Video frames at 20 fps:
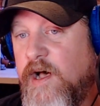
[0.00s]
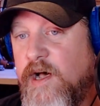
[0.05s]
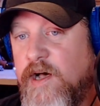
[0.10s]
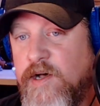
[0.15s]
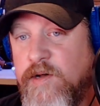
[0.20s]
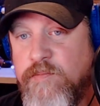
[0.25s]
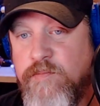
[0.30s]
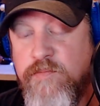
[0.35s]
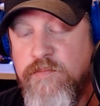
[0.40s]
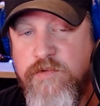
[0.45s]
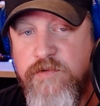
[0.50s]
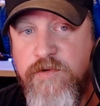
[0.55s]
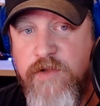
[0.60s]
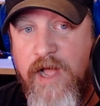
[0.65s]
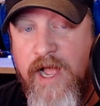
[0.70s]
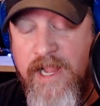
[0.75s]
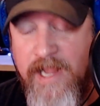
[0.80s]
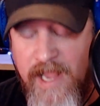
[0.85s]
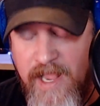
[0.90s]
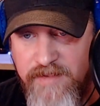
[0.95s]
I
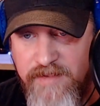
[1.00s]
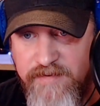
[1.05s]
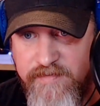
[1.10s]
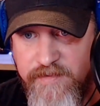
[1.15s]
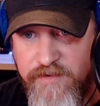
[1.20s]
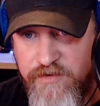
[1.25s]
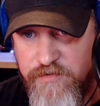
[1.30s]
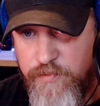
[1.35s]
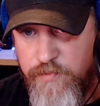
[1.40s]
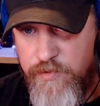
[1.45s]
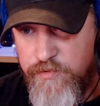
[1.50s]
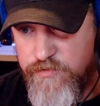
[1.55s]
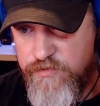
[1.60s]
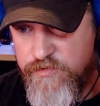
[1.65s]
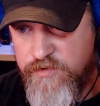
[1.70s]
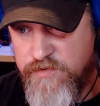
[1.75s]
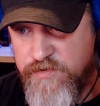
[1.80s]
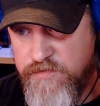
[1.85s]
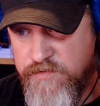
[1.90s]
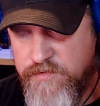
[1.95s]
asked this
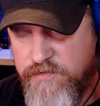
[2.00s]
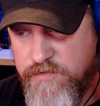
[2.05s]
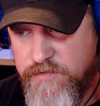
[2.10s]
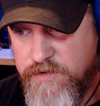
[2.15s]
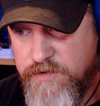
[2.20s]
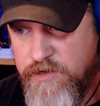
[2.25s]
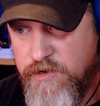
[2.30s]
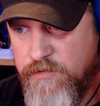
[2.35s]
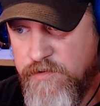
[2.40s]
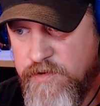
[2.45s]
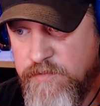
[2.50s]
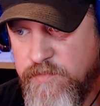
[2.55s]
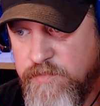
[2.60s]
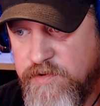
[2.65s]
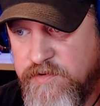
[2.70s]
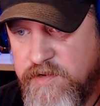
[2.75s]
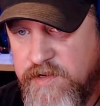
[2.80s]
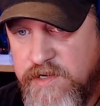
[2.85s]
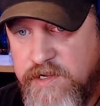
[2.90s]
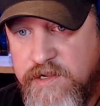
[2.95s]
person, in
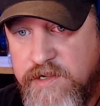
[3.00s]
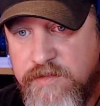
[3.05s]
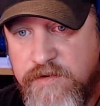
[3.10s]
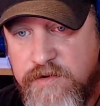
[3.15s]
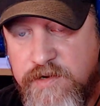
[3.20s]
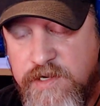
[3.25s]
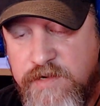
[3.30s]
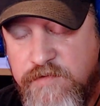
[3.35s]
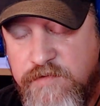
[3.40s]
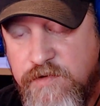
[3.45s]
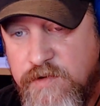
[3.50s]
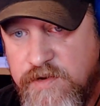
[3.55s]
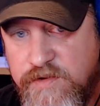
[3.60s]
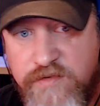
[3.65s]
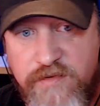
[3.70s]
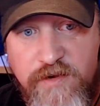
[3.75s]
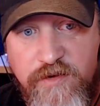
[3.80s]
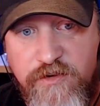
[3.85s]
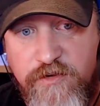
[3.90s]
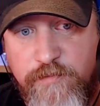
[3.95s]
particular, if you had a
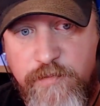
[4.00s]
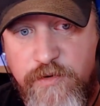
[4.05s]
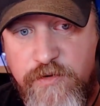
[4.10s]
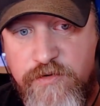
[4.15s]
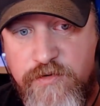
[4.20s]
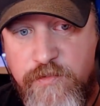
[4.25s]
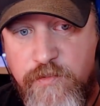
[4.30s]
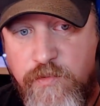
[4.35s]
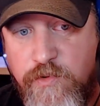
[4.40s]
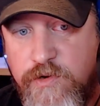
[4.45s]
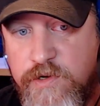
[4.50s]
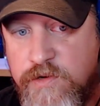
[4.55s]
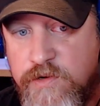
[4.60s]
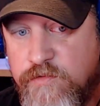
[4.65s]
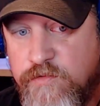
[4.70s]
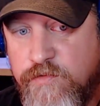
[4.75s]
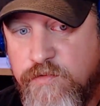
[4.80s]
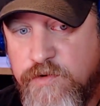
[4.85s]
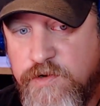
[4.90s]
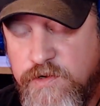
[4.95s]
salesperson
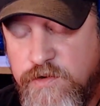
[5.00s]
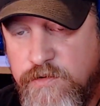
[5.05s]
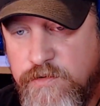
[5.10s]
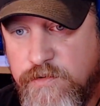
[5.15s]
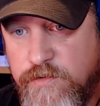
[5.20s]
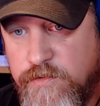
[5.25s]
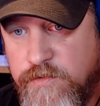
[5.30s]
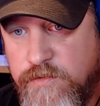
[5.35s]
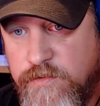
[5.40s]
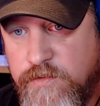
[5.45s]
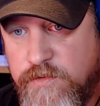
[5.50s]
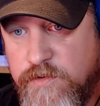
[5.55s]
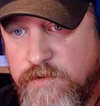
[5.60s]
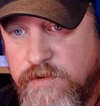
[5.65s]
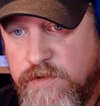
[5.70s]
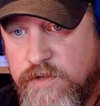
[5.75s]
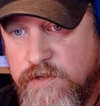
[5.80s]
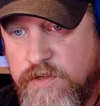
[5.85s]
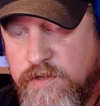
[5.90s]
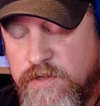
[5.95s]
working for you,
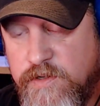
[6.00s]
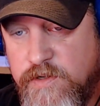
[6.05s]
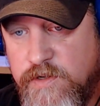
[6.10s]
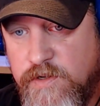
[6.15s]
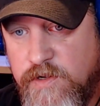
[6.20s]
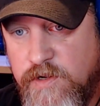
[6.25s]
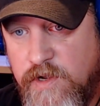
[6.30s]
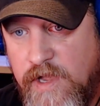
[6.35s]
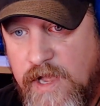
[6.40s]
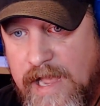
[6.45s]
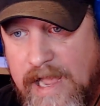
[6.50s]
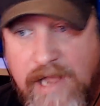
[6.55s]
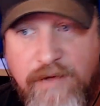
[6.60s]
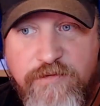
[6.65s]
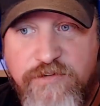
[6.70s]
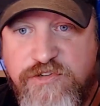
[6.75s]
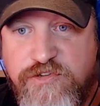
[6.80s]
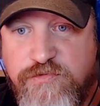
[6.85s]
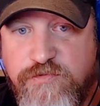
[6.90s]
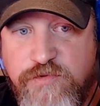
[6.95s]
how
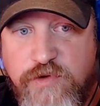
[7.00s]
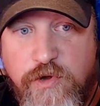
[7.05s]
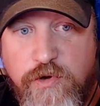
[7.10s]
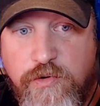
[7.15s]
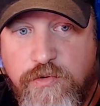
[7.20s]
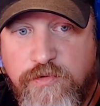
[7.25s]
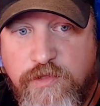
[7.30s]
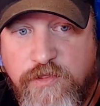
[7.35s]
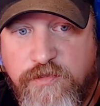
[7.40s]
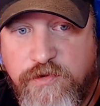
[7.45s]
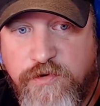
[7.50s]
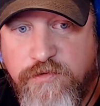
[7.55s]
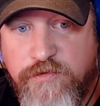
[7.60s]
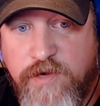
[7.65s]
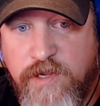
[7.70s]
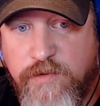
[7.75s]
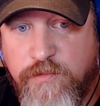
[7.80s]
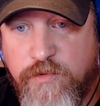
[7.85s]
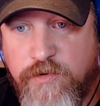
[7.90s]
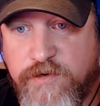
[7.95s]
would you know that their
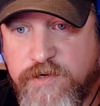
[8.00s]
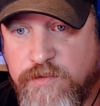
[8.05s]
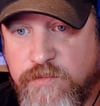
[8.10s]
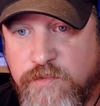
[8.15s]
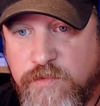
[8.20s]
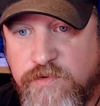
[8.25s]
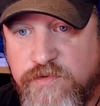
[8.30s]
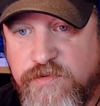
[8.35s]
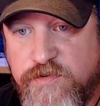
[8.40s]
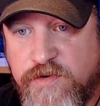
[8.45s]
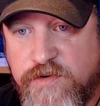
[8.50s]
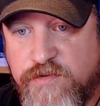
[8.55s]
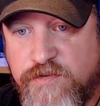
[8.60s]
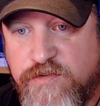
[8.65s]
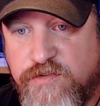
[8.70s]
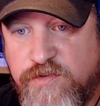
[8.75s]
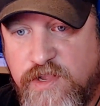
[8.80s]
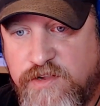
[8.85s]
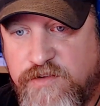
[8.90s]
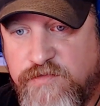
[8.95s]
networking was
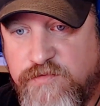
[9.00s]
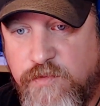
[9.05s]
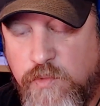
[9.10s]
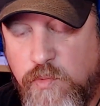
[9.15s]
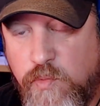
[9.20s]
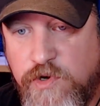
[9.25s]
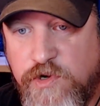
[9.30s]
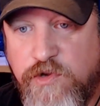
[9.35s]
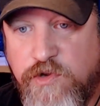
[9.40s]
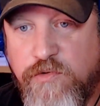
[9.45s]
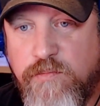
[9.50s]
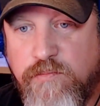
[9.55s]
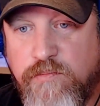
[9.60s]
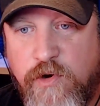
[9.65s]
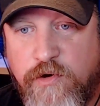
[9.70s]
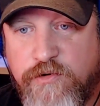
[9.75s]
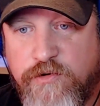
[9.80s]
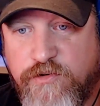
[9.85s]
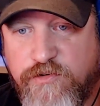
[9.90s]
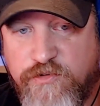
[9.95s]
successful? What are your
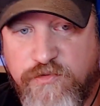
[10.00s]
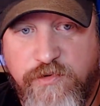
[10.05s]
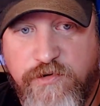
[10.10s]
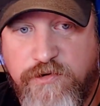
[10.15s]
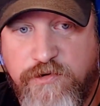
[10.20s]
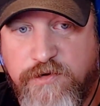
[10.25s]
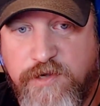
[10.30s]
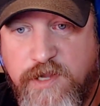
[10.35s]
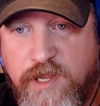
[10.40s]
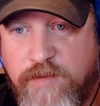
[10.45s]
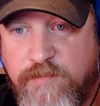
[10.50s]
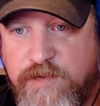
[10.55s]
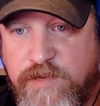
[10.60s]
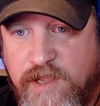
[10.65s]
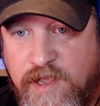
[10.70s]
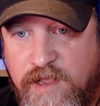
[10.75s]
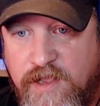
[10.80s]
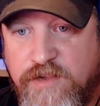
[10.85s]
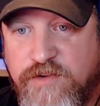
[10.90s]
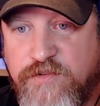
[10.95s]
markers? What are your
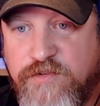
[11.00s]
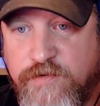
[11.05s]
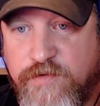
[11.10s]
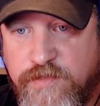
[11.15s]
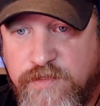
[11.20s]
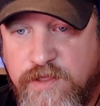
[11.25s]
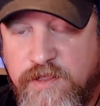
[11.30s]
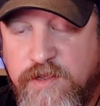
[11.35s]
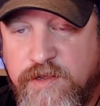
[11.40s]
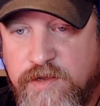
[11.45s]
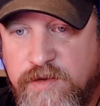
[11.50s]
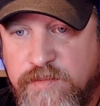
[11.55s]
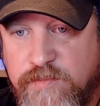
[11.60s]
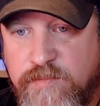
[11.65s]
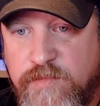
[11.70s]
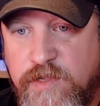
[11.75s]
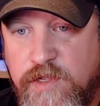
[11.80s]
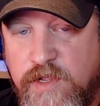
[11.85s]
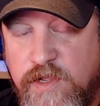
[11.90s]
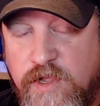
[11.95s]
KPIs for
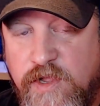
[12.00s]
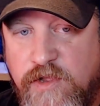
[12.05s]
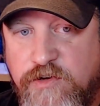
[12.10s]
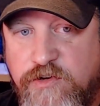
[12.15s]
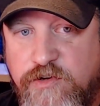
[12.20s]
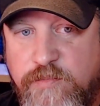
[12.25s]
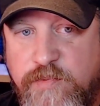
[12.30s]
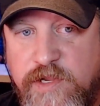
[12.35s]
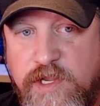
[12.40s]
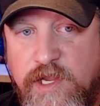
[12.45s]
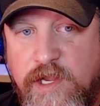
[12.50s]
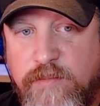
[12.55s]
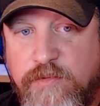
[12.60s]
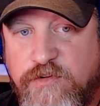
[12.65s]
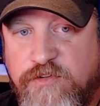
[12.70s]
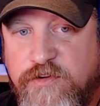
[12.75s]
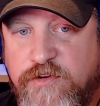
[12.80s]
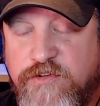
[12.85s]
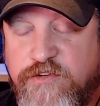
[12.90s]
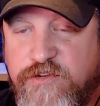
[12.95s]
them to be
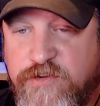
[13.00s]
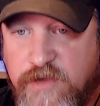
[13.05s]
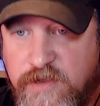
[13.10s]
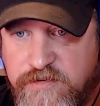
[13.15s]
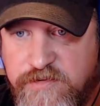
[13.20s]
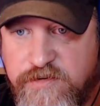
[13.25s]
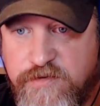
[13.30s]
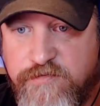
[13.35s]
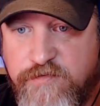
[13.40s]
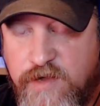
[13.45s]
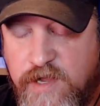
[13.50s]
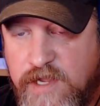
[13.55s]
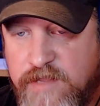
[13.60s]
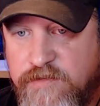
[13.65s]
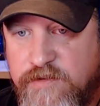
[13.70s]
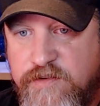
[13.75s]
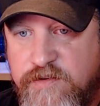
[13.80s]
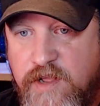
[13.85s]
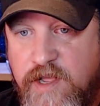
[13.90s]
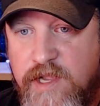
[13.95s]
able to justify
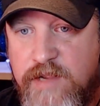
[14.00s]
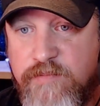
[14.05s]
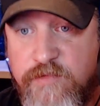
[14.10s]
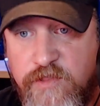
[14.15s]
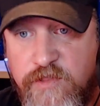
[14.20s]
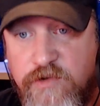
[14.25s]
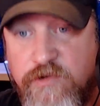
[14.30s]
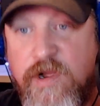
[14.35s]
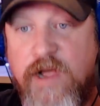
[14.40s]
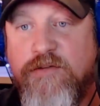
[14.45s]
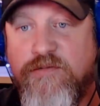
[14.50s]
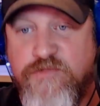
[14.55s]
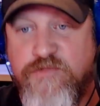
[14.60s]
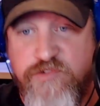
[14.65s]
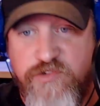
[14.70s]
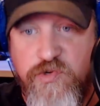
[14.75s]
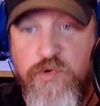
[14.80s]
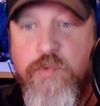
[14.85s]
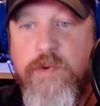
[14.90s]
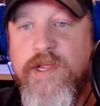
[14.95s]
the time they're
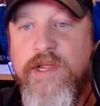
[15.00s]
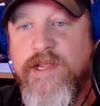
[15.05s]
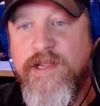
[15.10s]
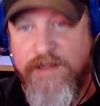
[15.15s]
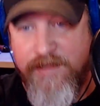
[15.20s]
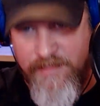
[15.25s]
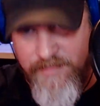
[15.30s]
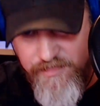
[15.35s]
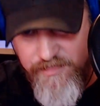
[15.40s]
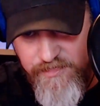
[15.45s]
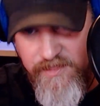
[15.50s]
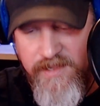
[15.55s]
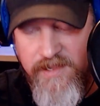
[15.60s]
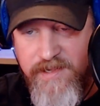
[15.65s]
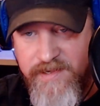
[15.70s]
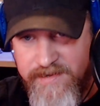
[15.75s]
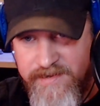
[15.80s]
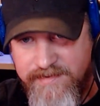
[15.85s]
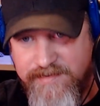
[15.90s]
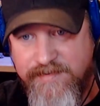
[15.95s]
out doing
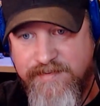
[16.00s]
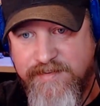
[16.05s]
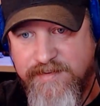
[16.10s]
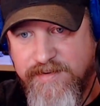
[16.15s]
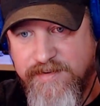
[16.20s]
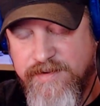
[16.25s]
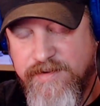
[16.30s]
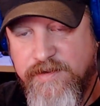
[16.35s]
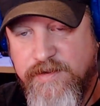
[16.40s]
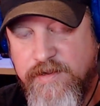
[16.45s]
things?